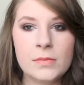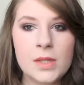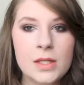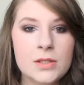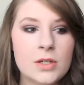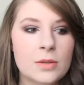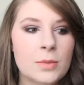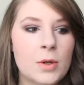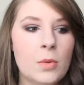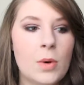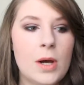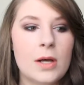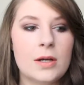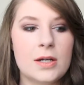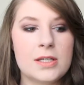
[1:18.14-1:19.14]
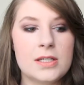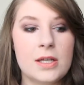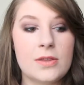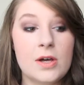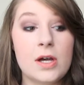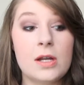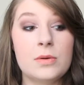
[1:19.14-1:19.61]
it took me a while because I
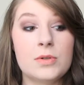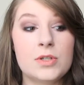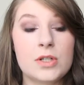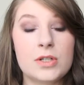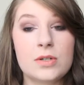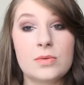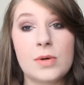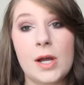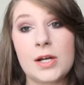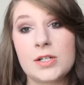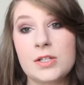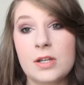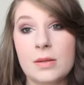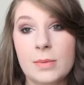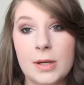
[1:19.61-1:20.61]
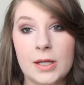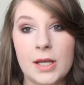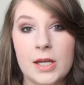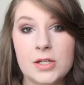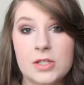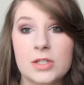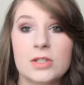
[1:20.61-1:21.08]
thought it was just a reaction to the
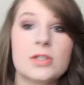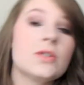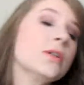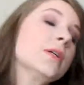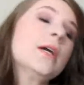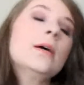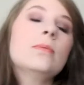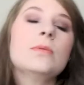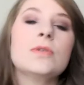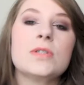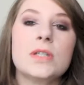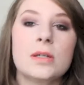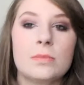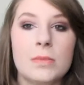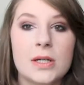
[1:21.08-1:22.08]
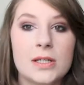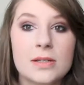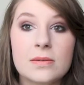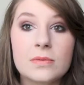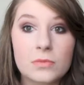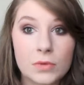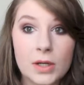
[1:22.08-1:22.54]
medication, so I kept using
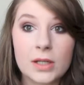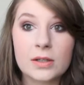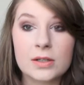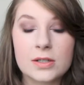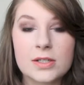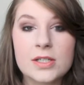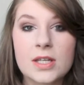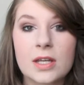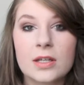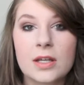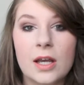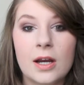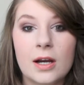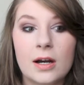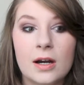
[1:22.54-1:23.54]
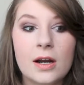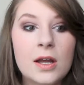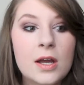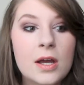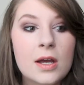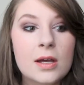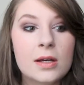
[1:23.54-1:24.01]
my regular skincare.
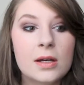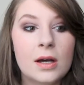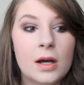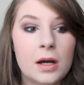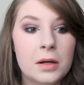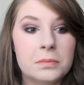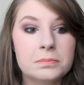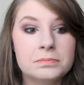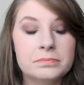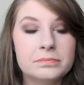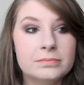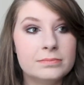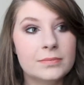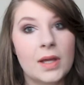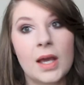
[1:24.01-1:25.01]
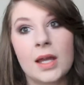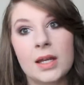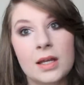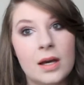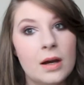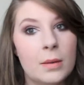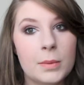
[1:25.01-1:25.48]
And
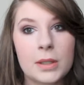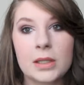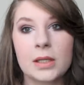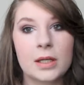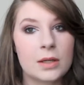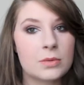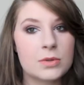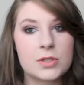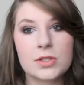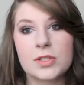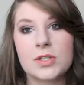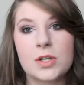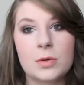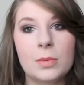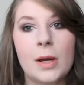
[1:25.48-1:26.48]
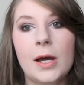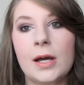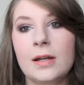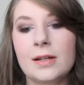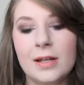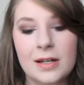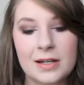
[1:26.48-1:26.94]
it was just so
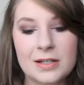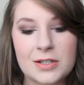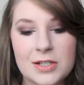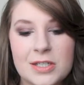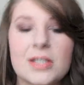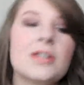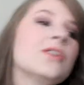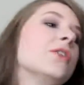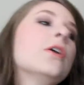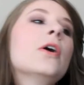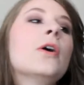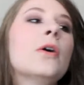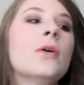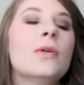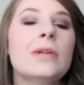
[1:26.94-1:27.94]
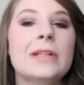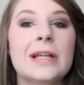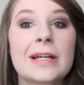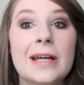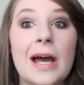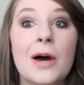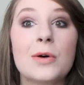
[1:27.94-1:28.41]
bad, and I just didn't know
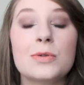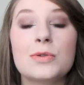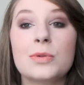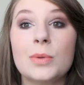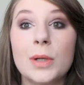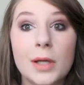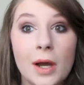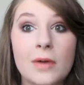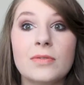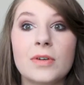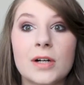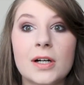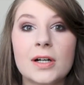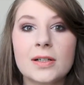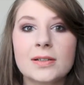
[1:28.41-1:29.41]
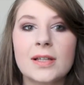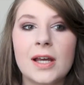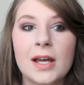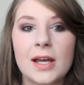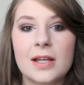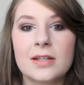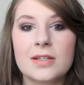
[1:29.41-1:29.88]
like how to recover.
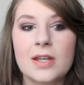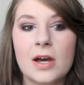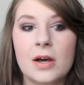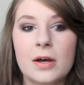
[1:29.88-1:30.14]
And